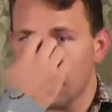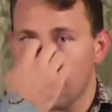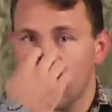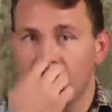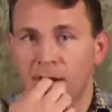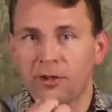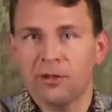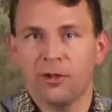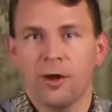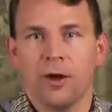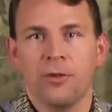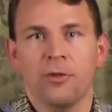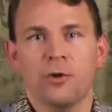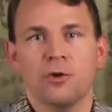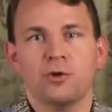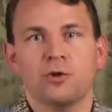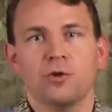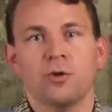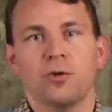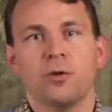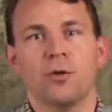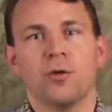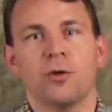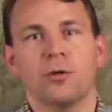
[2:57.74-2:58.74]
I sought the
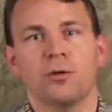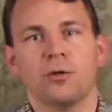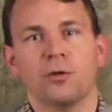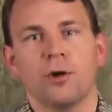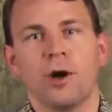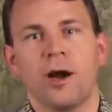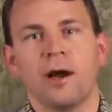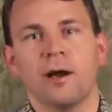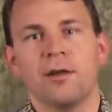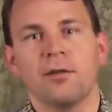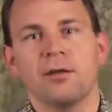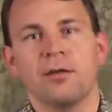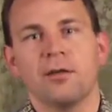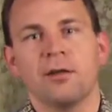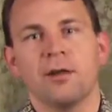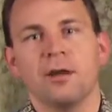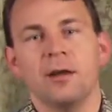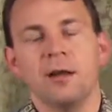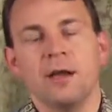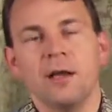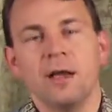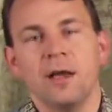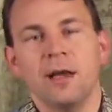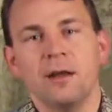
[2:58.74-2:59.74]
truth of Christ
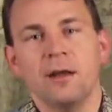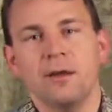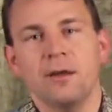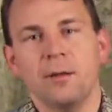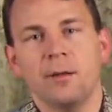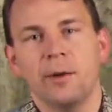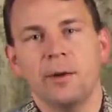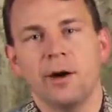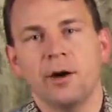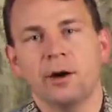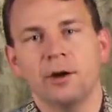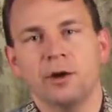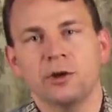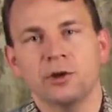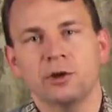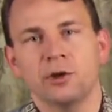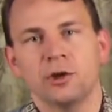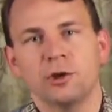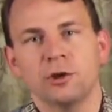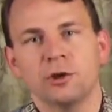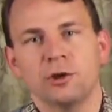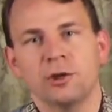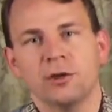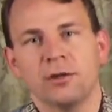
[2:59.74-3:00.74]
in the American
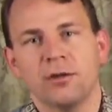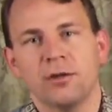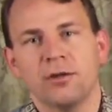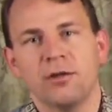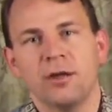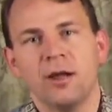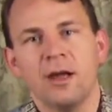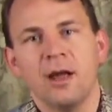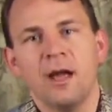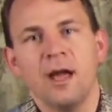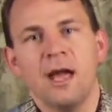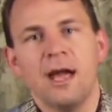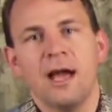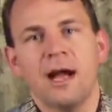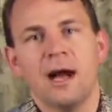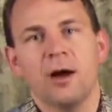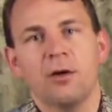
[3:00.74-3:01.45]
churches and